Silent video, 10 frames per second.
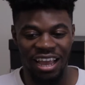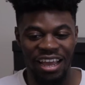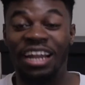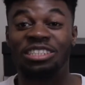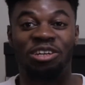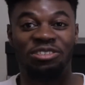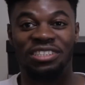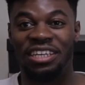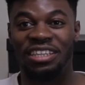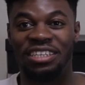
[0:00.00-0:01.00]
and I chose
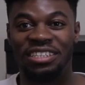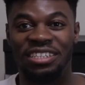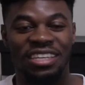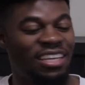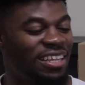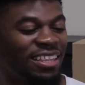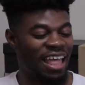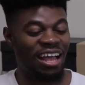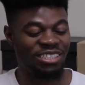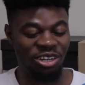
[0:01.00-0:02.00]
to get these.
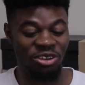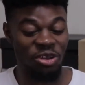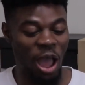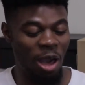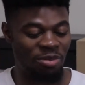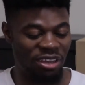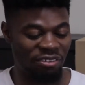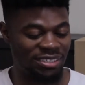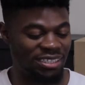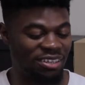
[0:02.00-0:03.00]
That'll show you how big of
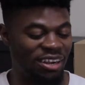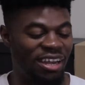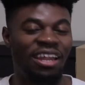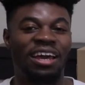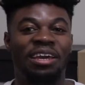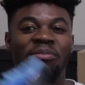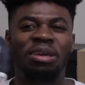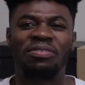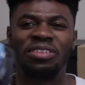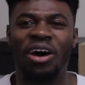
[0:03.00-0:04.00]
a sneakerhead I am,
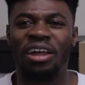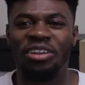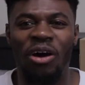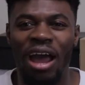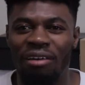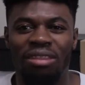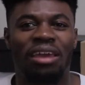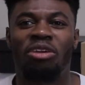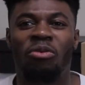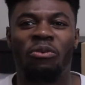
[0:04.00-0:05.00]
even though I don't have
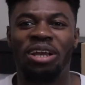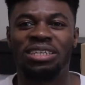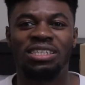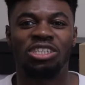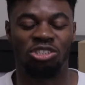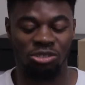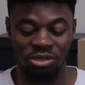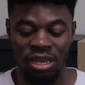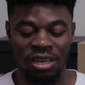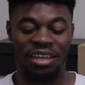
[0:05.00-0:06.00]
like crazy
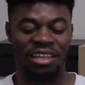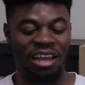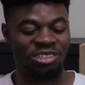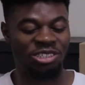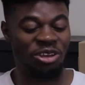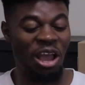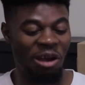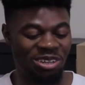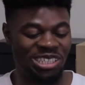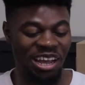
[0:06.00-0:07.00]
shoes. Like that'll show you
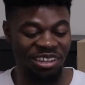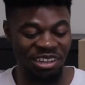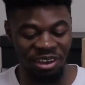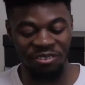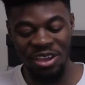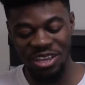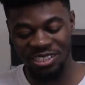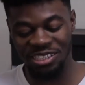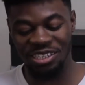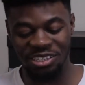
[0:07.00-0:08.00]
how much I love
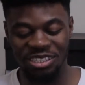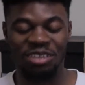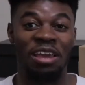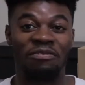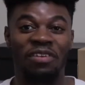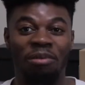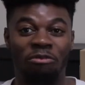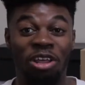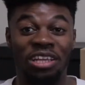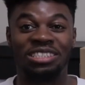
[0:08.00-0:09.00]
sneakers if I'm
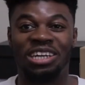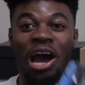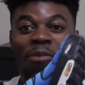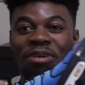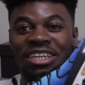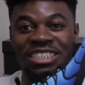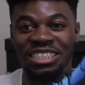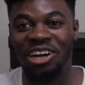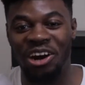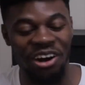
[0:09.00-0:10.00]
willing to cop a
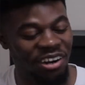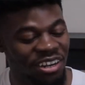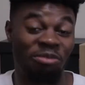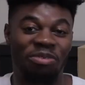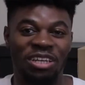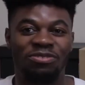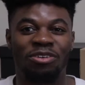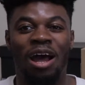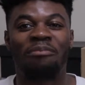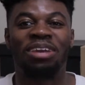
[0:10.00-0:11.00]
GR to replace
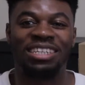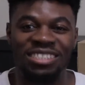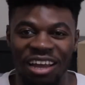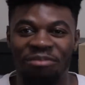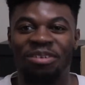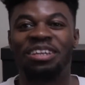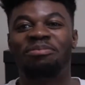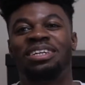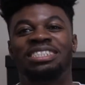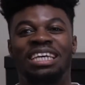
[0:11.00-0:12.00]
food. I mean, I still have money in
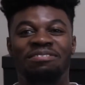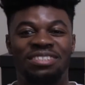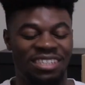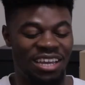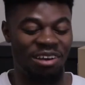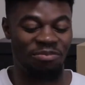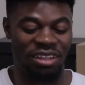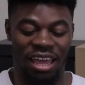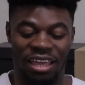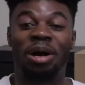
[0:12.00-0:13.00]
my savings account, but
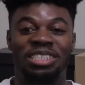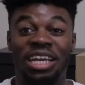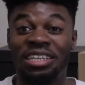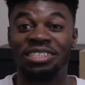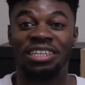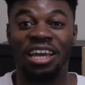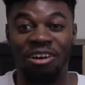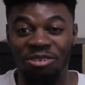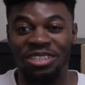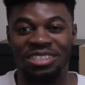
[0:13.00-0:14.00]
like my checkings
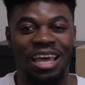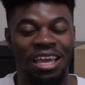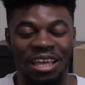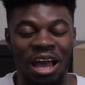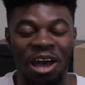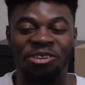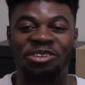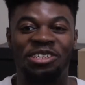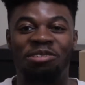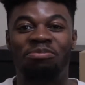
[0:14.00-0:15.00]
account was like
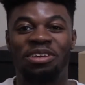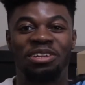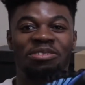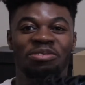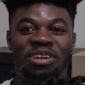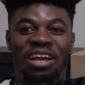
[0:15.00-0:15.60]
utterly depleted when